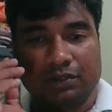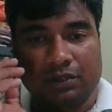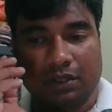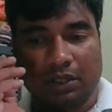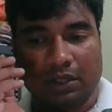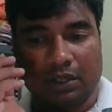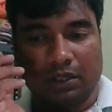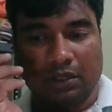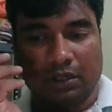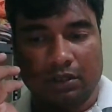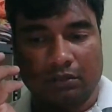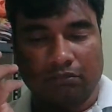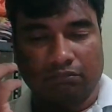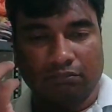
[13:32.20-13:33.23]

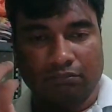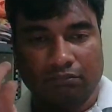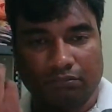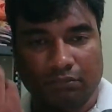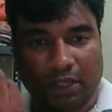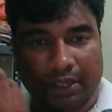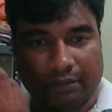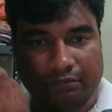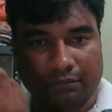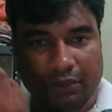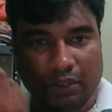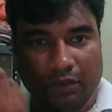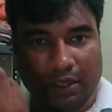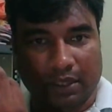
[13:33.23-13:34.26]
uh, like
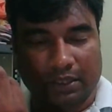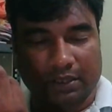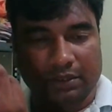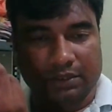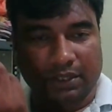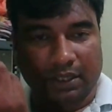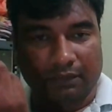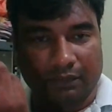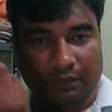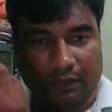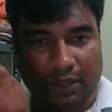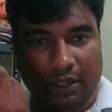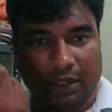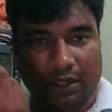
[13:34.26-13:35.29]
you can say
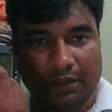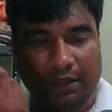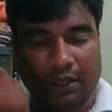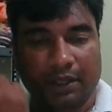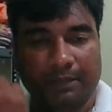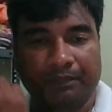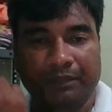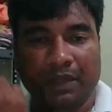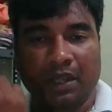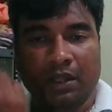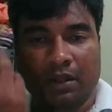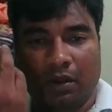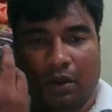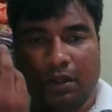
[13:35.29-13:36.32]
Vivekananda.
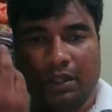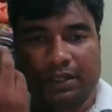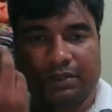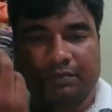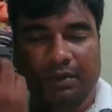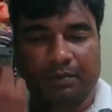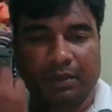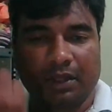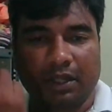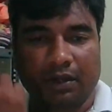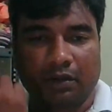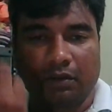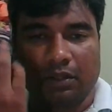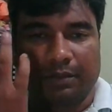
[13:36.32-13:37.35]
All these people, they
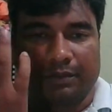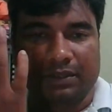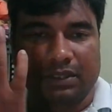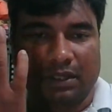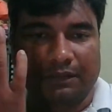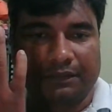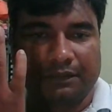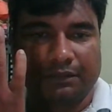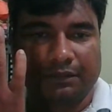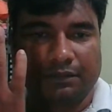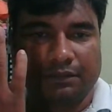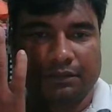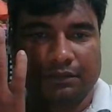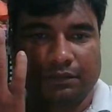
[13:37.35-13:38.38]
know themselves,
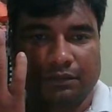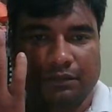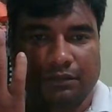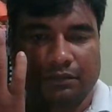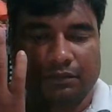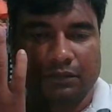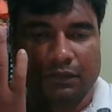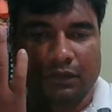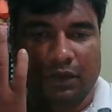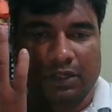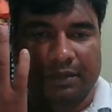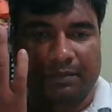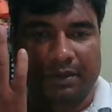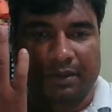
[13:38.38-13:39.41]
what
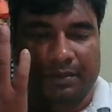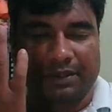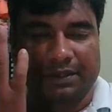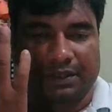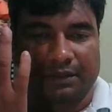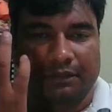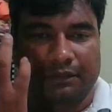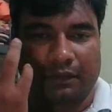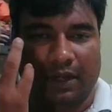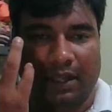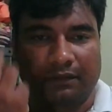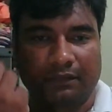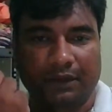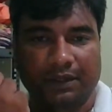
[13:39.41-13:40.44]
their purpose of
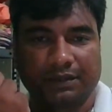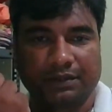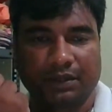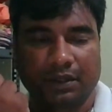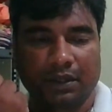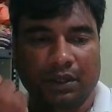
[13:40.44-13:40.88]
life is,